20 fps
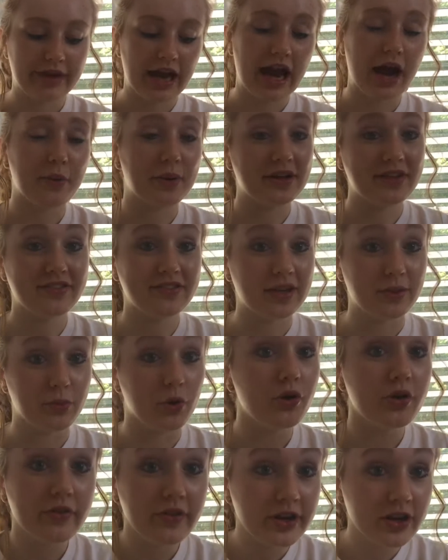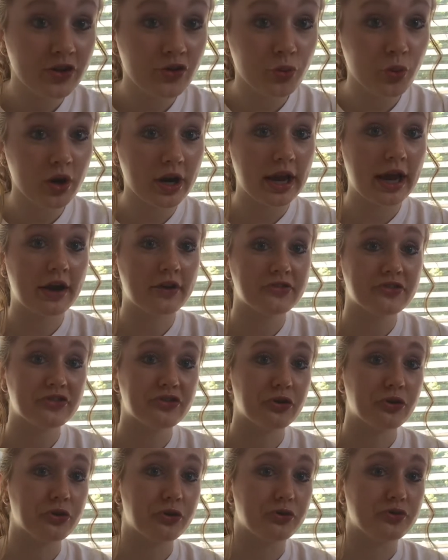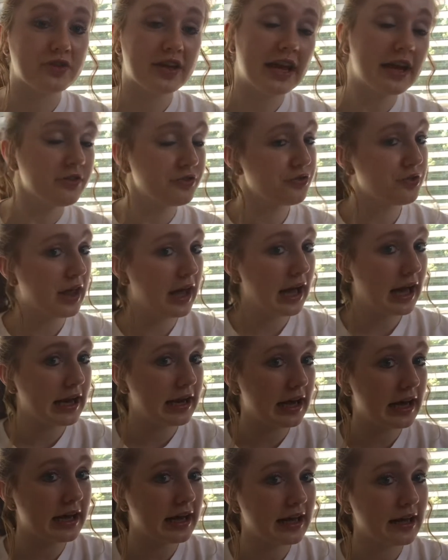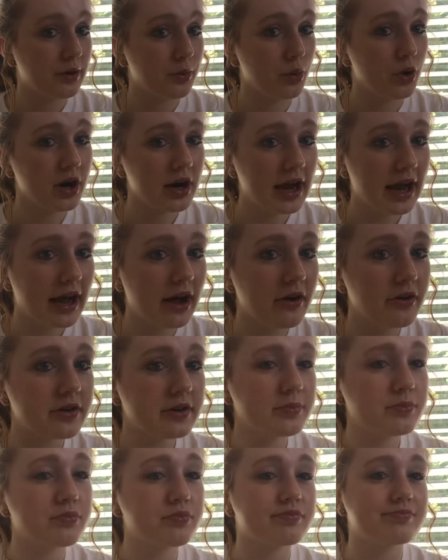how I stay motivated to work out. So to answer that, I work out